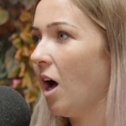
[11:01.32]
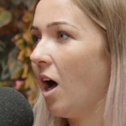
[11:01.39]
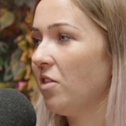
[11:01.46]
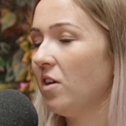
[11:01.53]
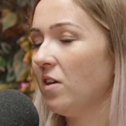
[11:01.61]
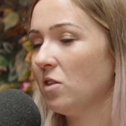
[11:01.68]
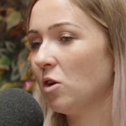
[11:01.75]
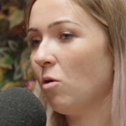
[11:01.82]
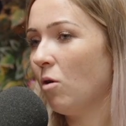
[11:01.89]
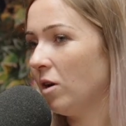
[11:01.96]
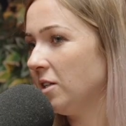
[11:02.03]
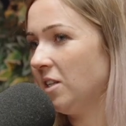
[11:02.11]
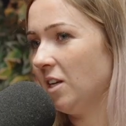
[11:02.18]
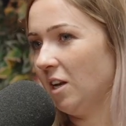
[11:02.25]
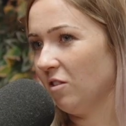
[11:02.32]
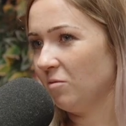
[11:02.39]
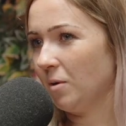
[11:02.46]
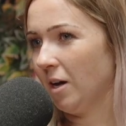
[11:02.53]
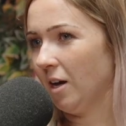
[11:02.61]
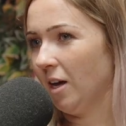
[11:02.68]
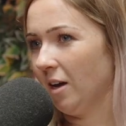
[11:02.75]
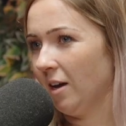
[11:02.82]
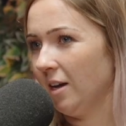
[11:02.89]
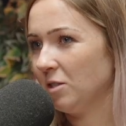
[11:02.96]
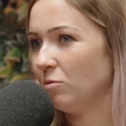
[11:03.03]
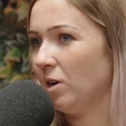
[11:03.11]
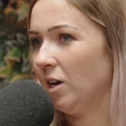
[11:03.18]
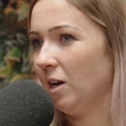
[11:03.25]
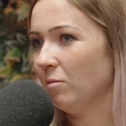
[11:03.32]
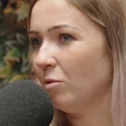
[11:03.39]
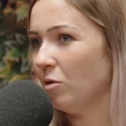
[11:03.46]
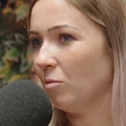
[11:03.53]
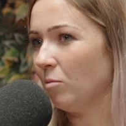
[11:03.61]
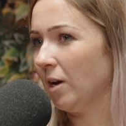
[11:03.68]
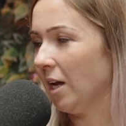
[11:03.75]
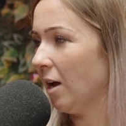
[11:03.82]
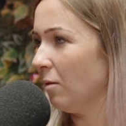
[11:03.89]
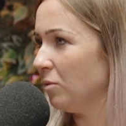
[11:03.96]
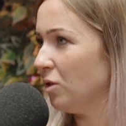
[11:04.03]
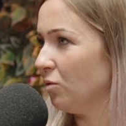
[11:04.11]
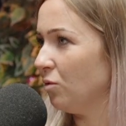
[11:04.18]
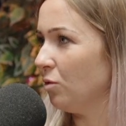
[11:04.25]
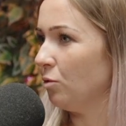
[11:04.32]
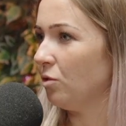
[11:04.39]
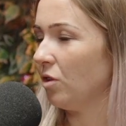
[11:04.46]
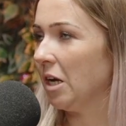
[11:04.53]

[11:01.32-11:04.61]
I think the quality of buyer is really important when it comes to fall throughs.